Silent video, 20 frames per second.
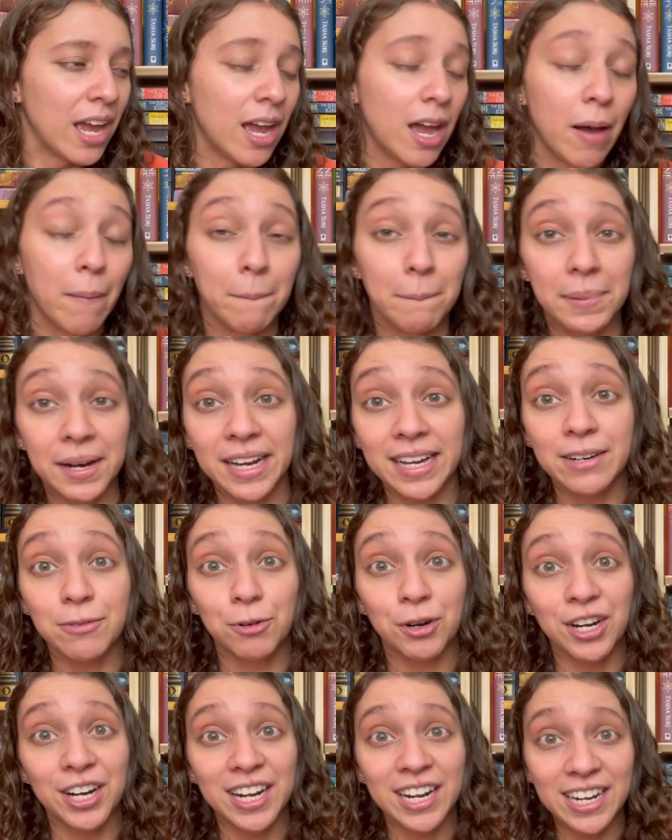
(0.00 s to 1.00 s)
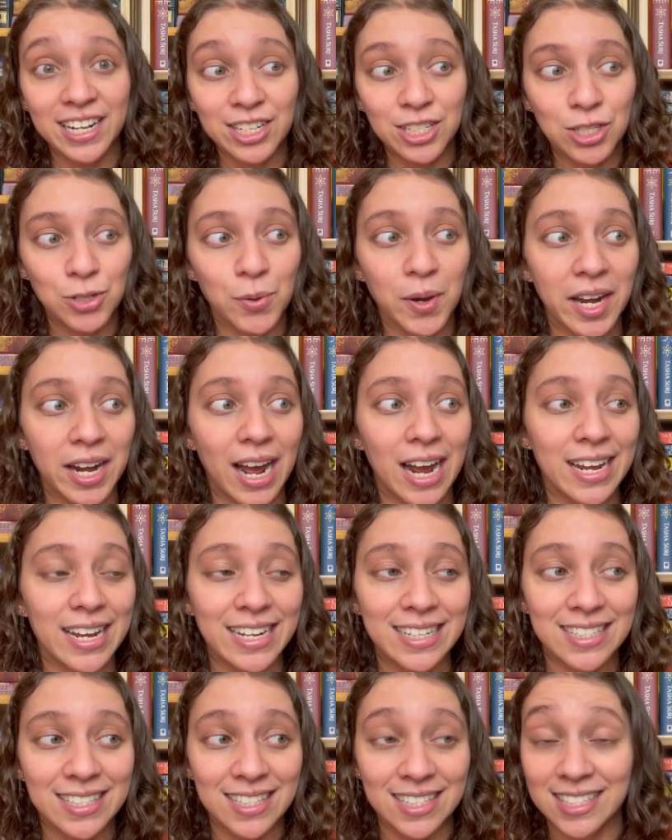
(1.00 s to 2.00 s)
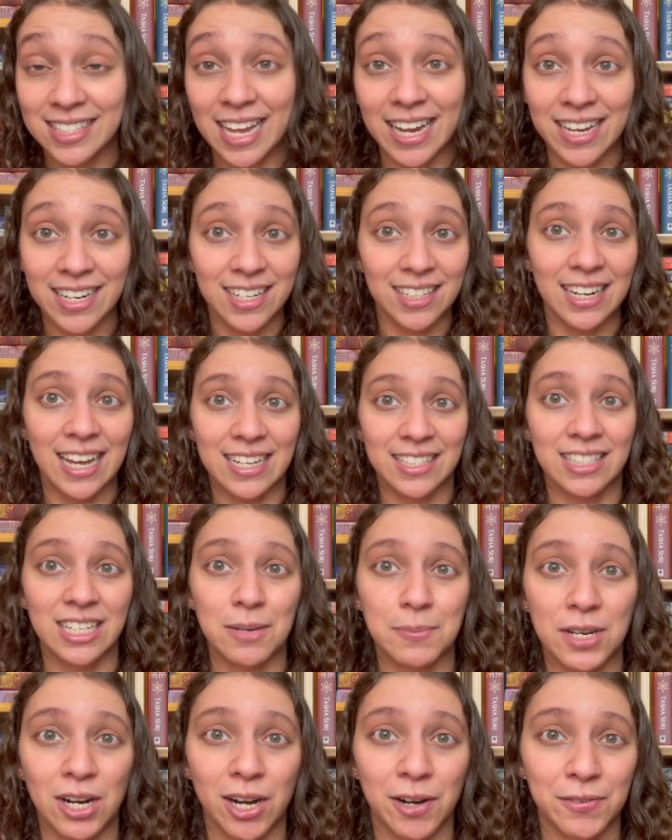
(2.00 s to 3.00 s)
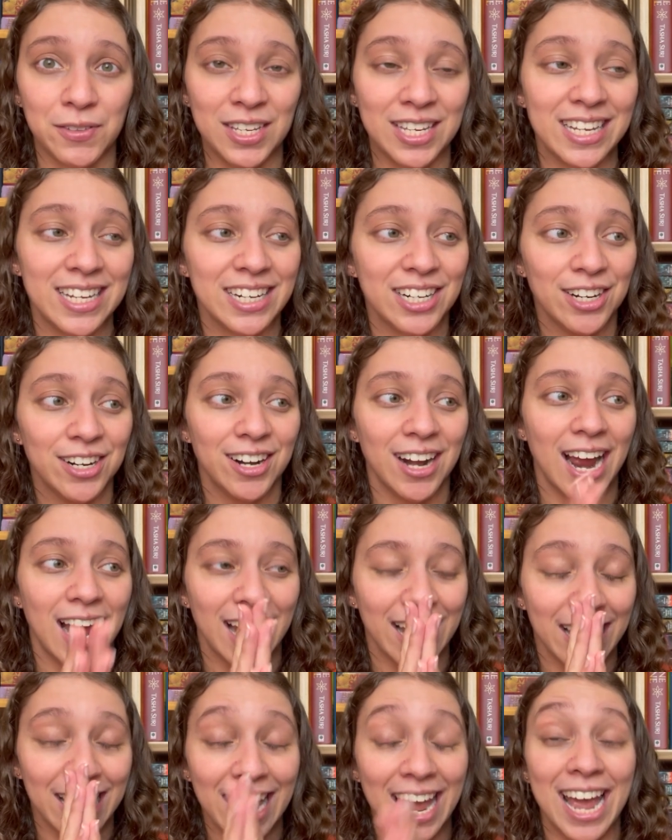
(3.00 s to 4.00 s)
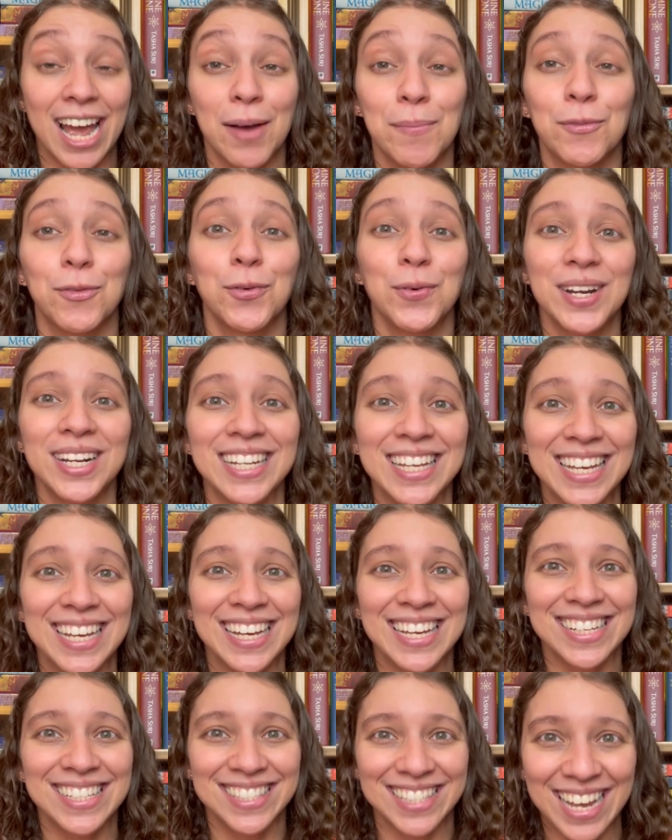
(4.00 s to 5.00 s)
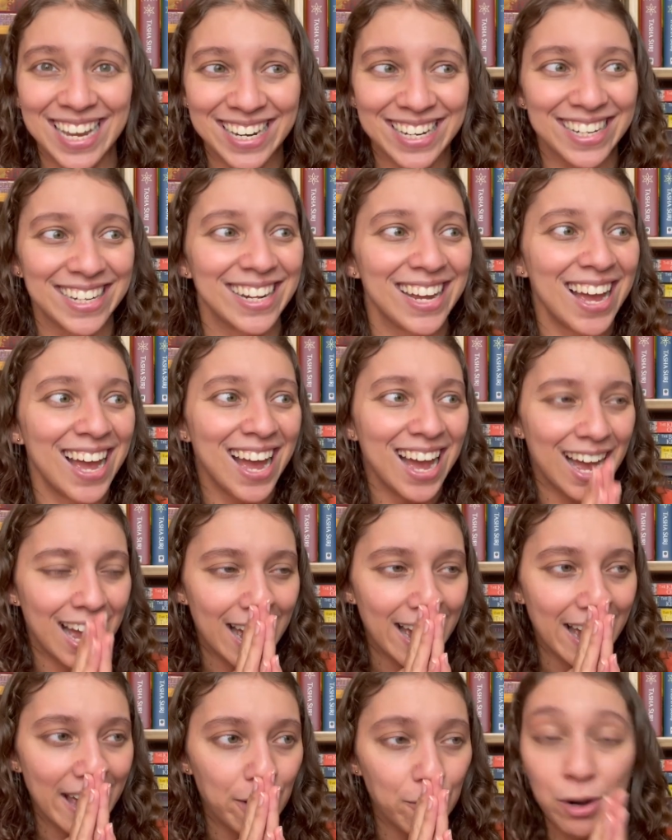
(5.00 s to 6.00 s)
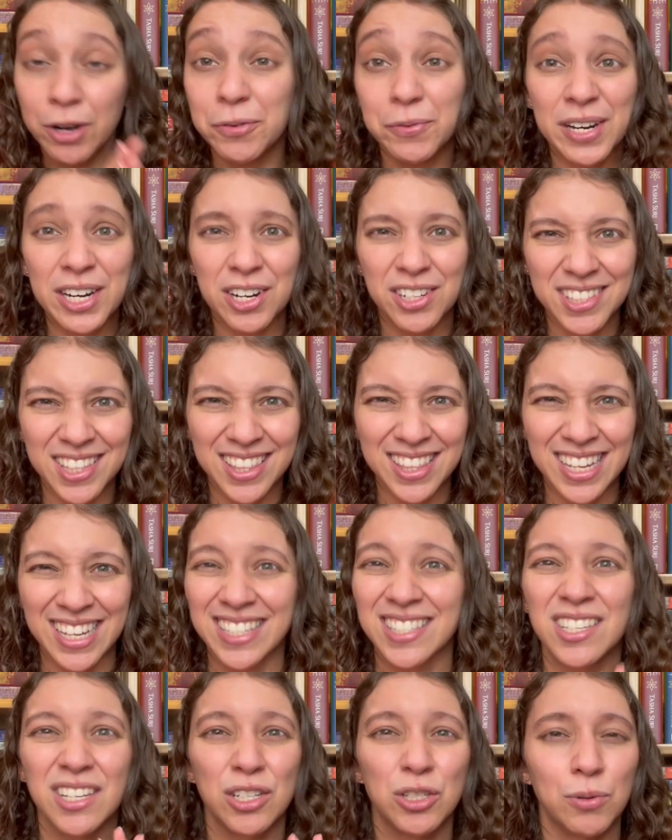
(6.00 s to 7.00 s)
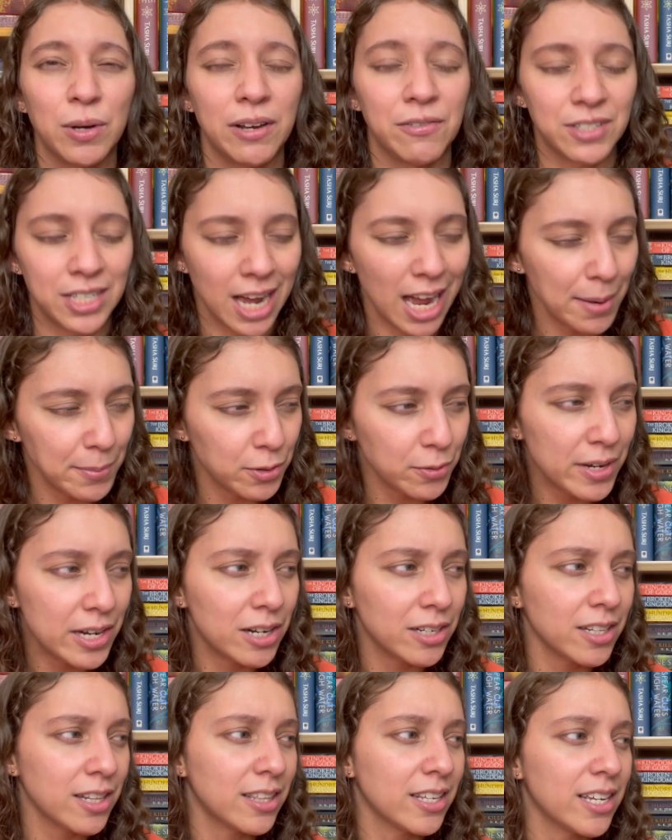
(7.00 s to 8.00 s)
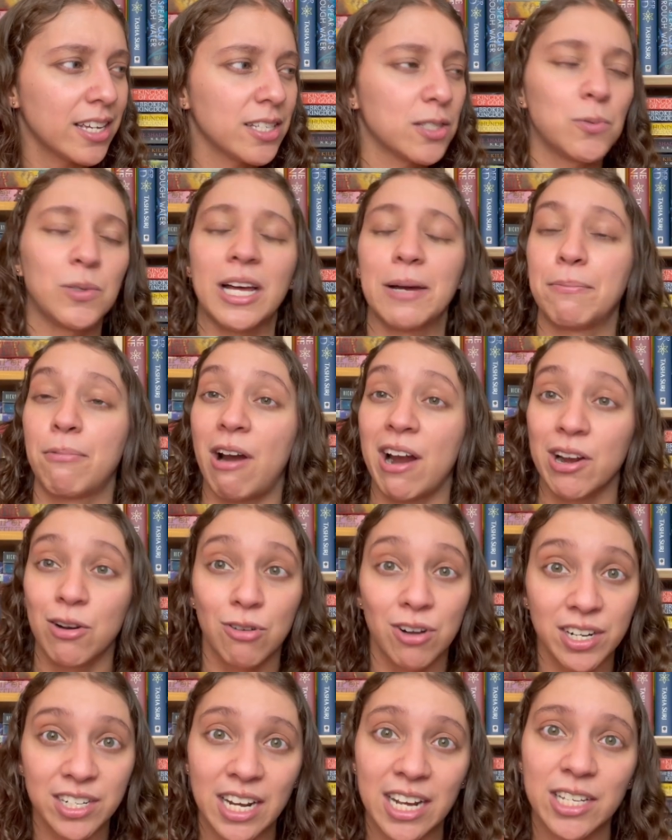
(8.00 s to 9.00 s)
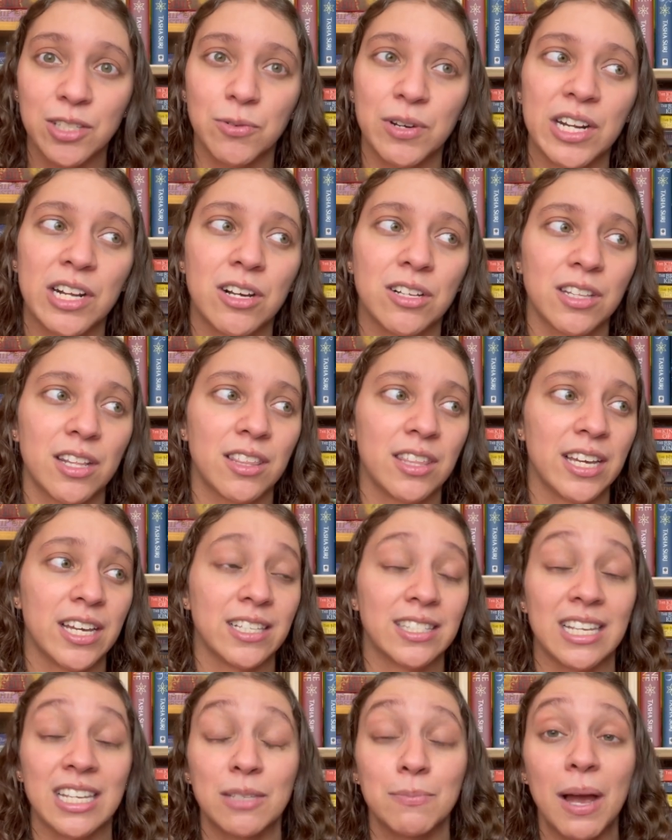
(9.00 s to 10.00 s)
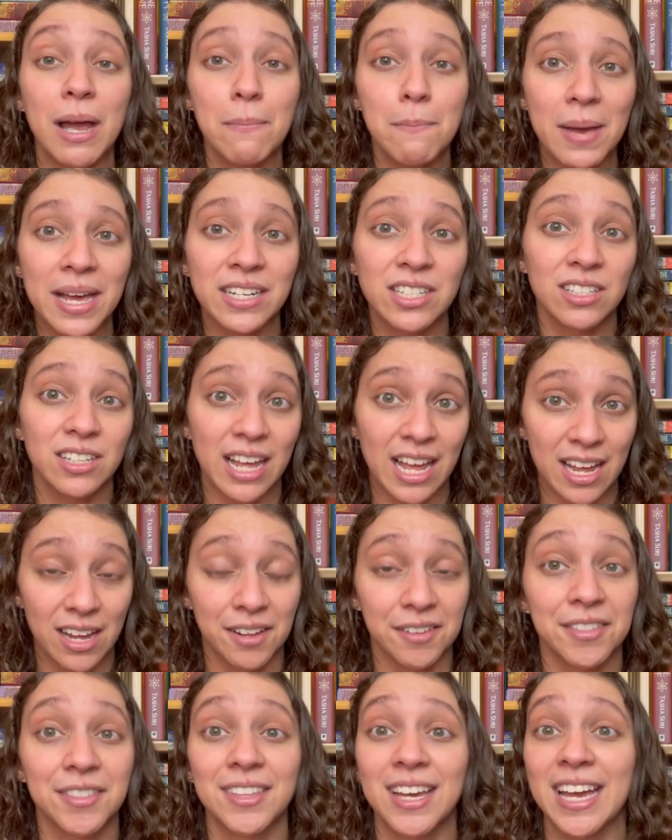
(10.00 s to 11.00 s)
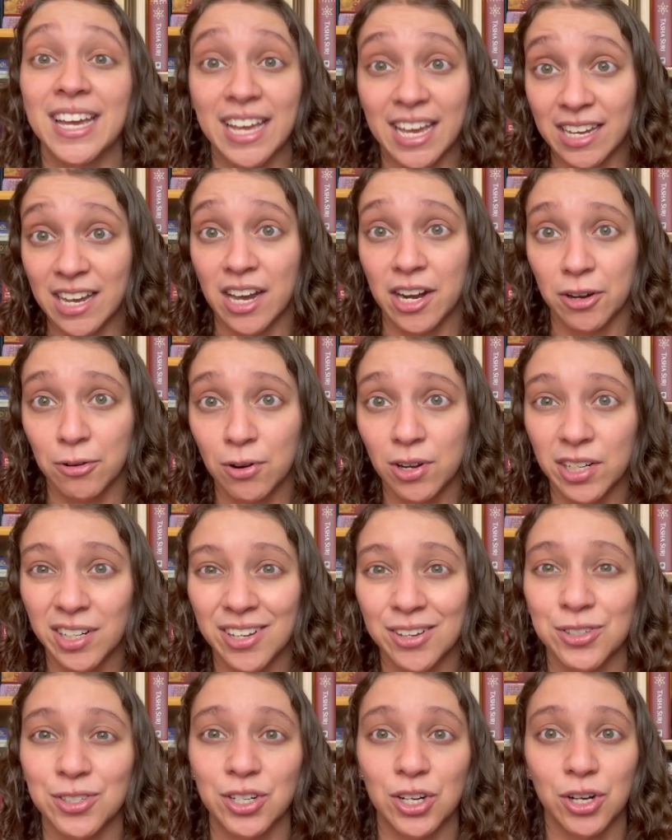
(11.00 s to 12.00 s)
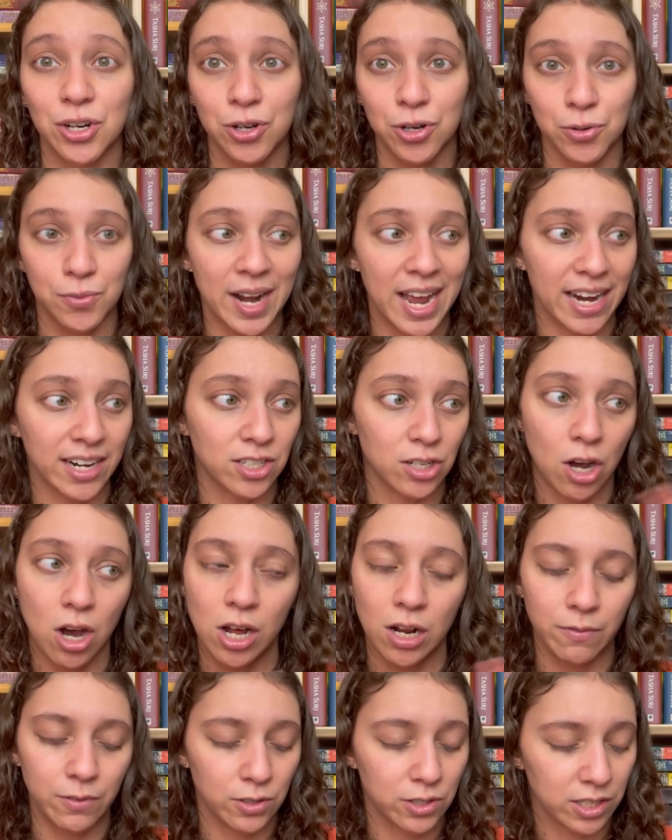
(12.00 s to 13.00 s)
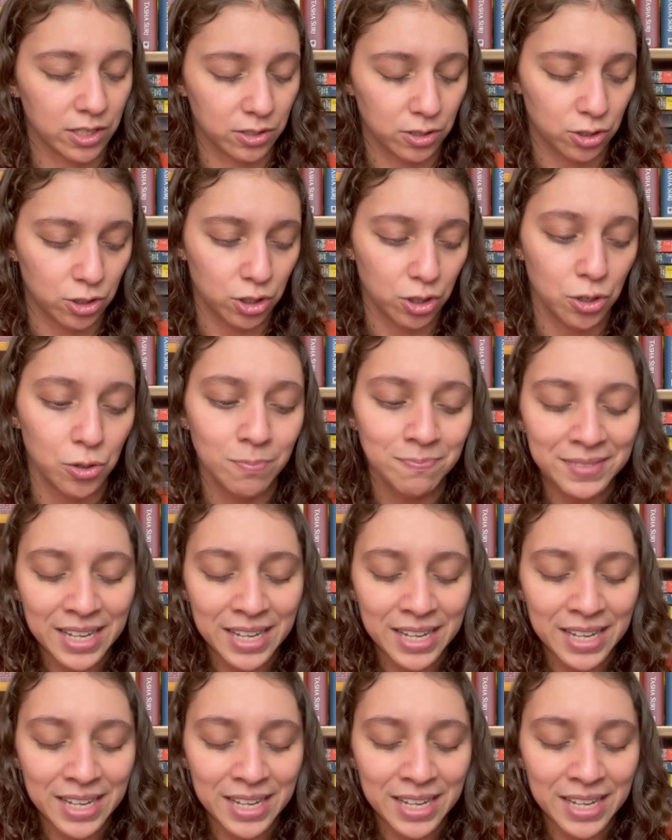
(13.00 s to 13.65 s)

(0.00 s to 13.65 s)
But we're gonna get into it. It's the second to last TBR of the year. I am really excited. I wanna read all the things. Do I have time to read all the things? Will I prioritize reading all the things? Is my mental health a chaotic roller coaster? Correct. All of those things are true.